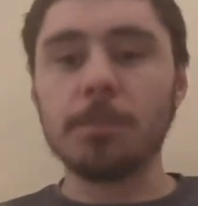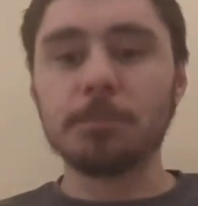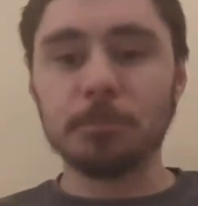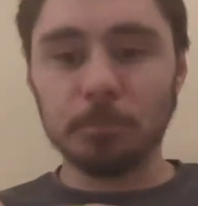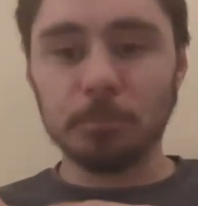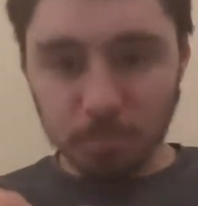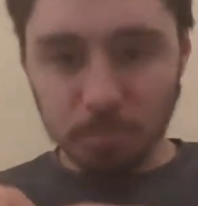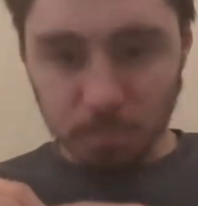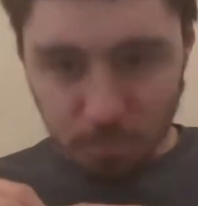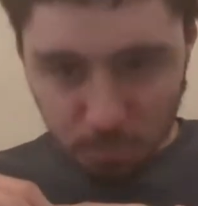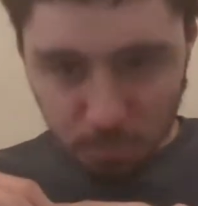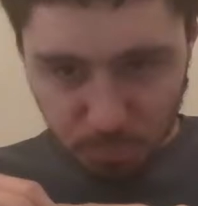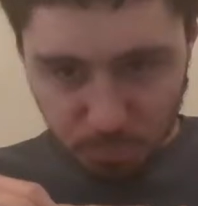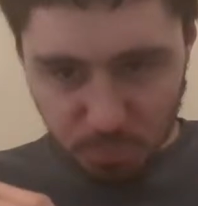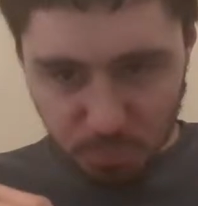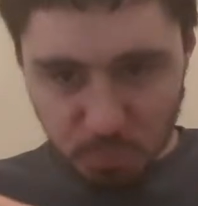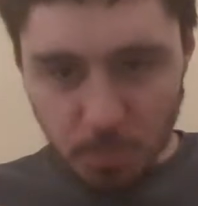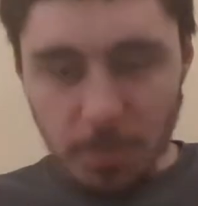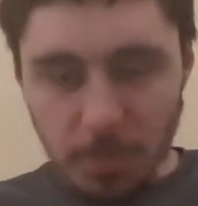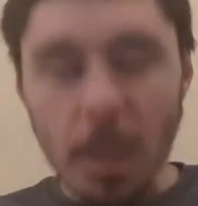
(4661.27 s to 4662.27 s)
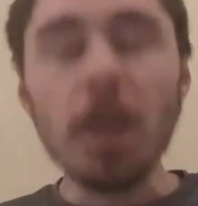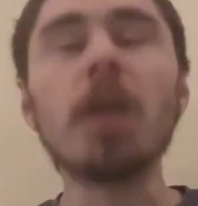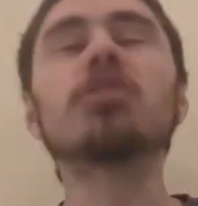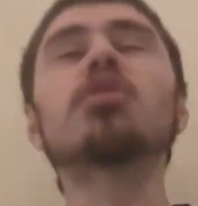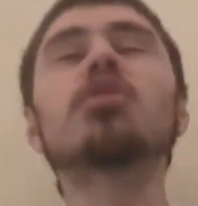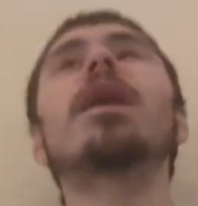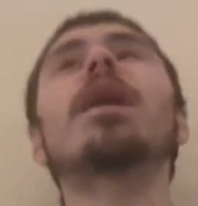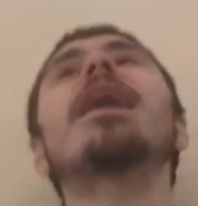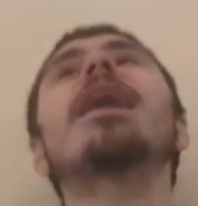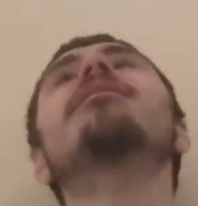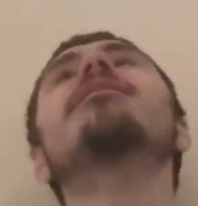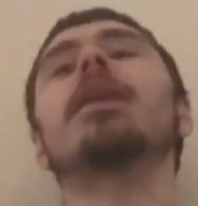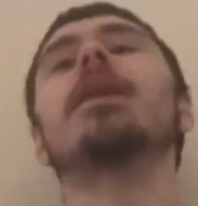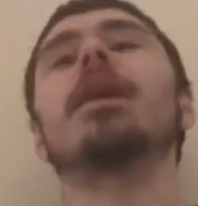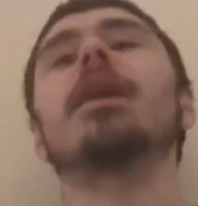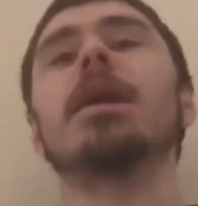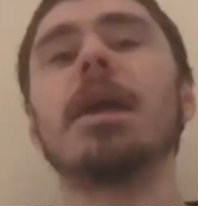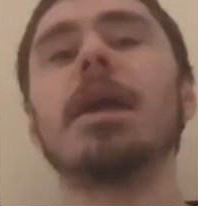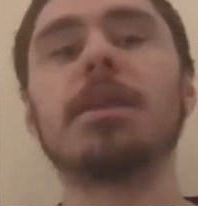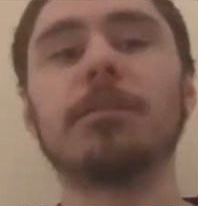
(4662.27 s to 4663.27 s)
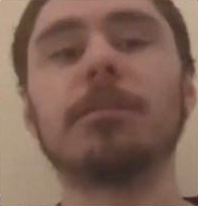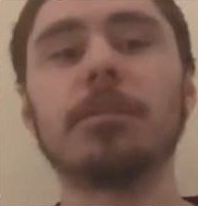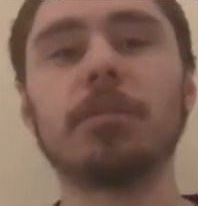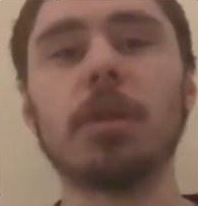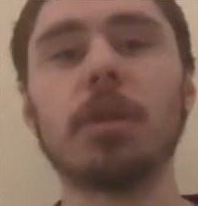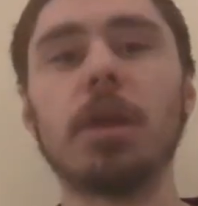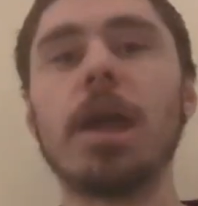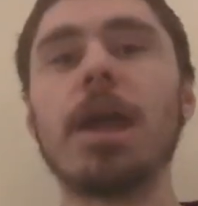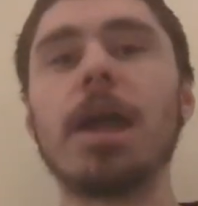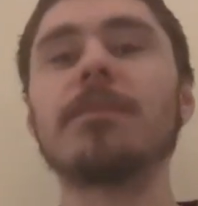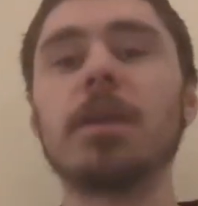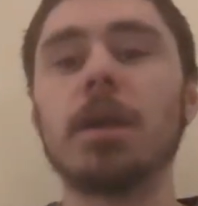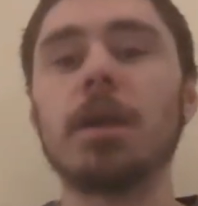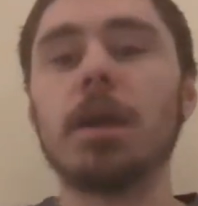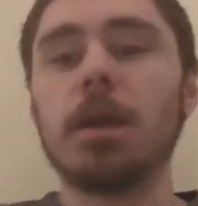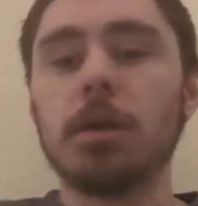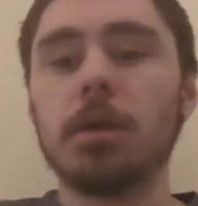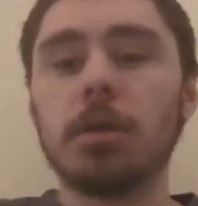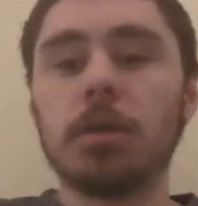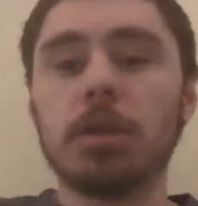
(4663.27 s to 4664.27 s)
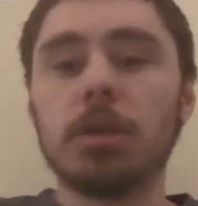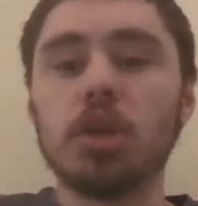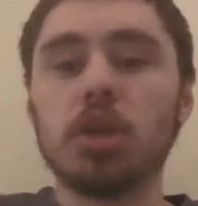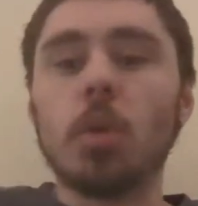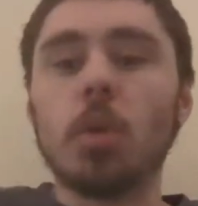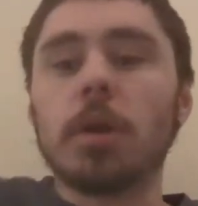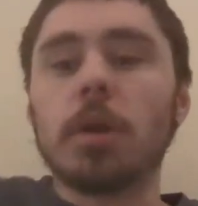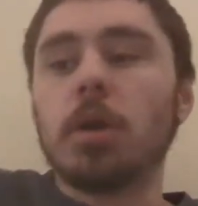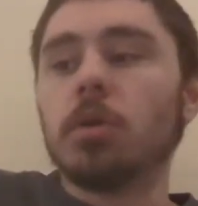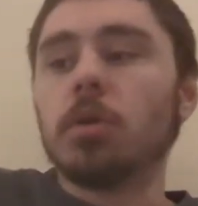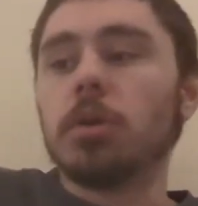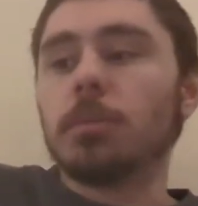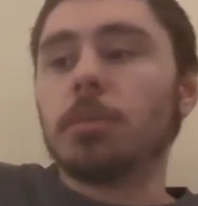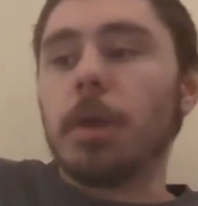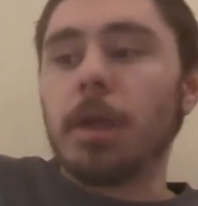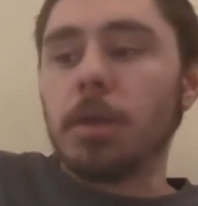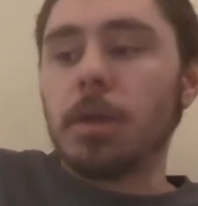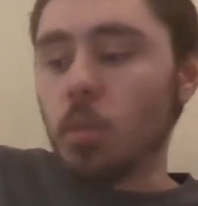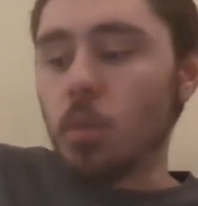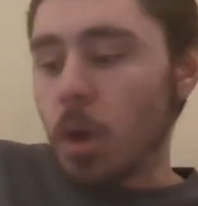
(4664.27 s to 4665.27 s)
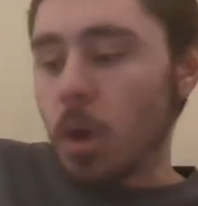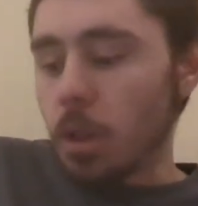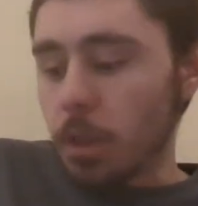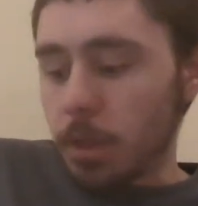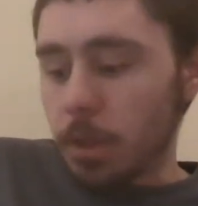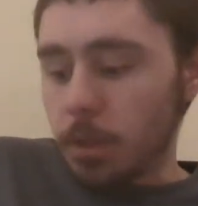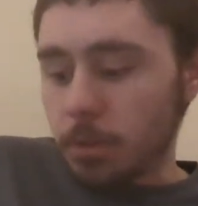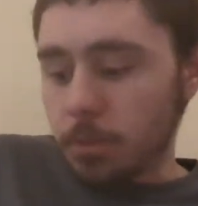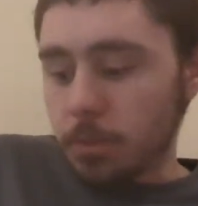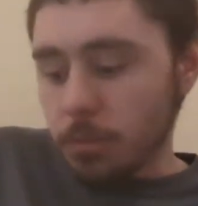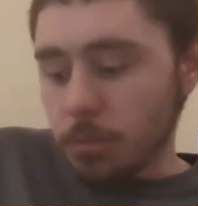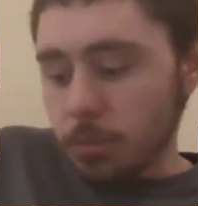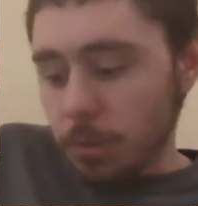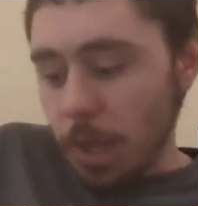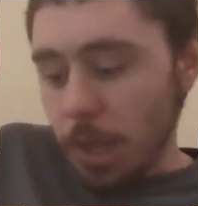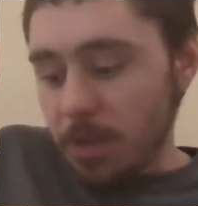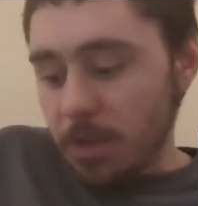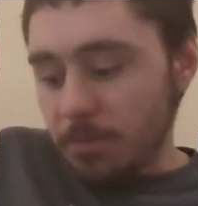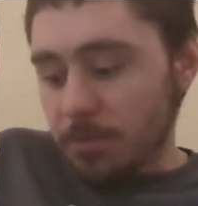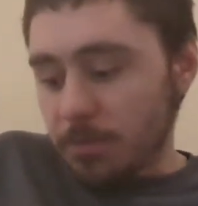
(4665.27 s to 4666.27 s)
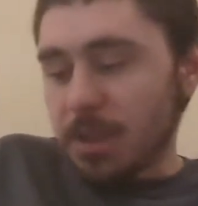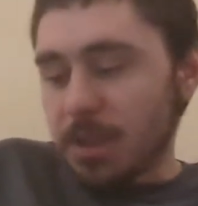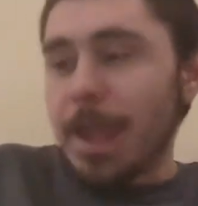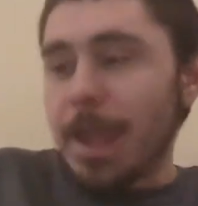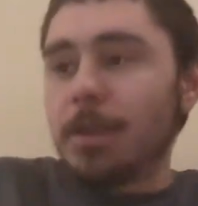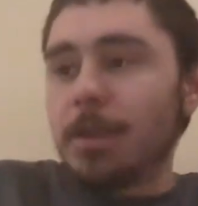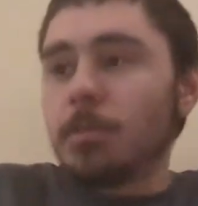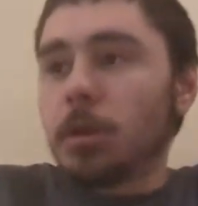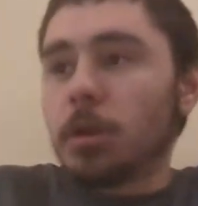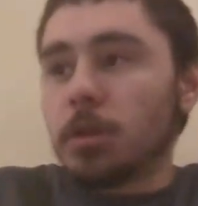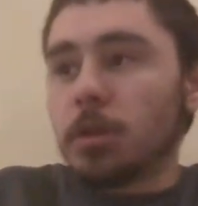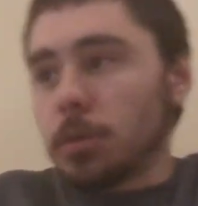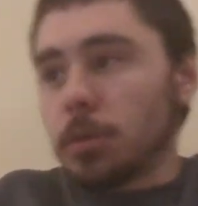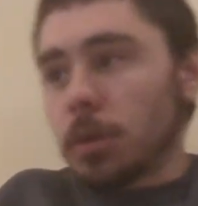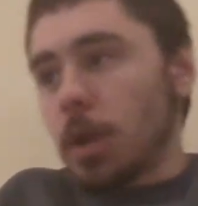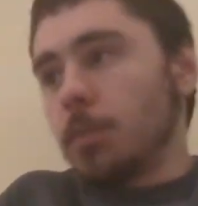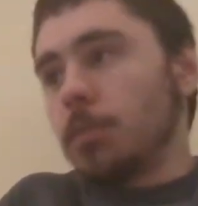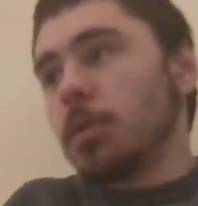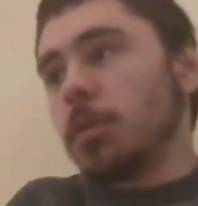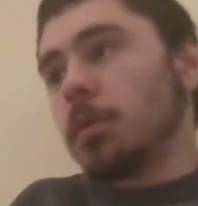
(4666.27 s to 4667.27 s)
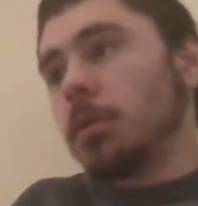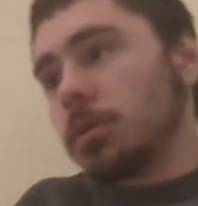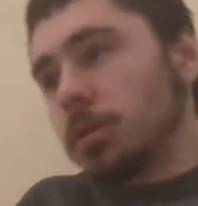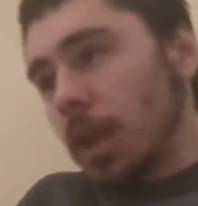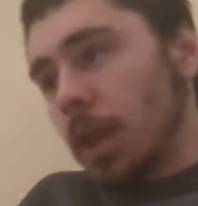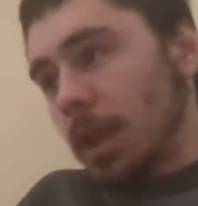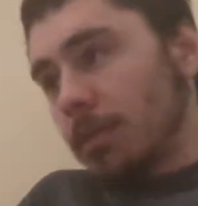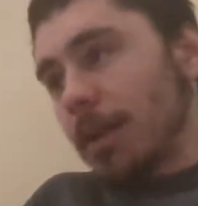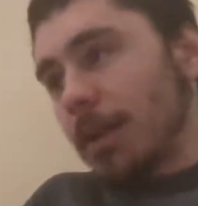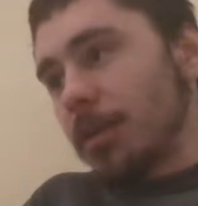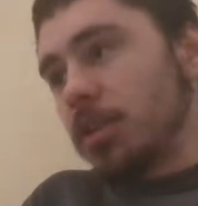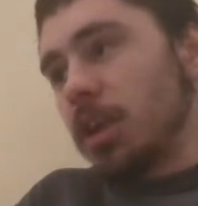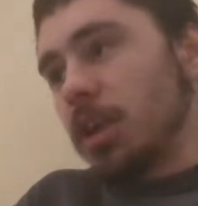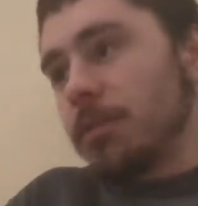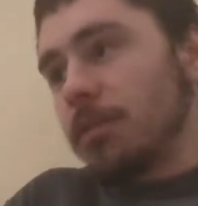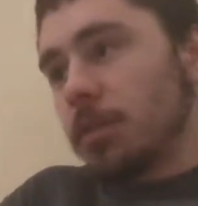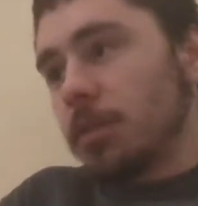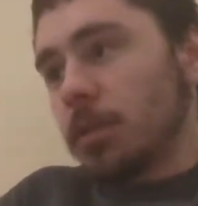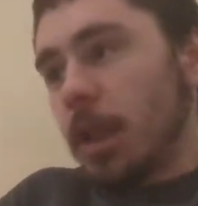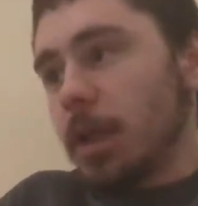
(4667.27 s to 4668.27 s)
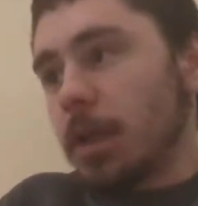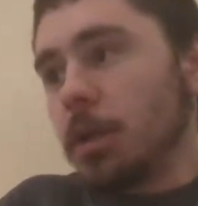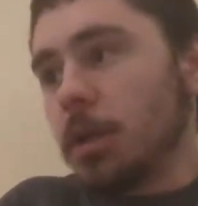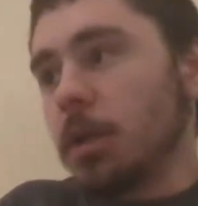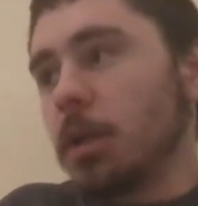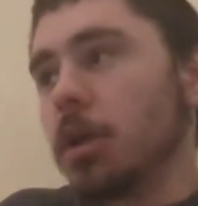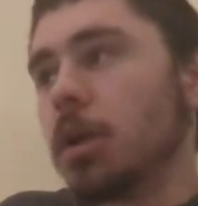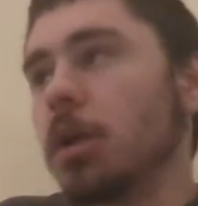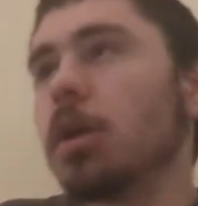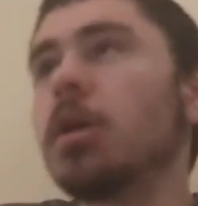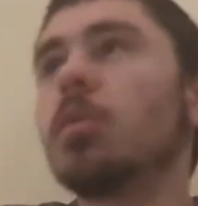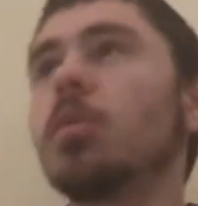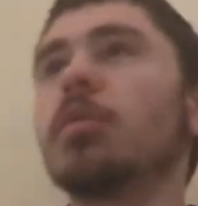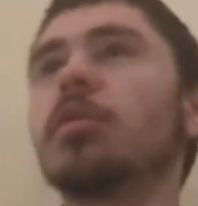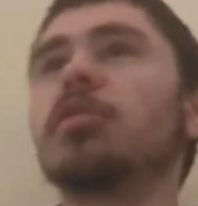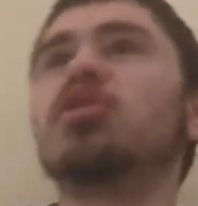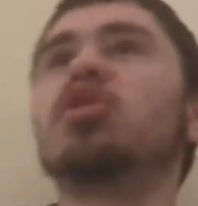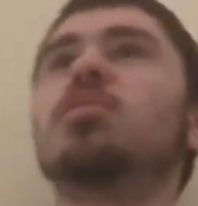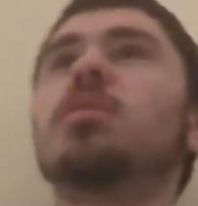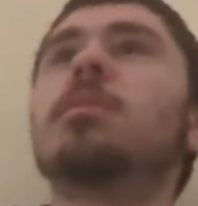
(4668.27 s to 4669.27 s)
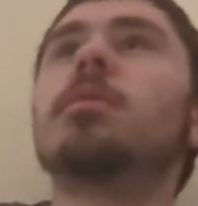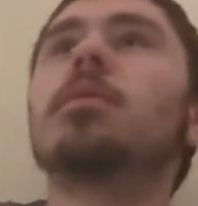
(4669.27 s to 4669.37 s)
So I have a QR code in my wallet that I've scanned multiple times, that I've actually given to, like, was it 2 people right now? By now.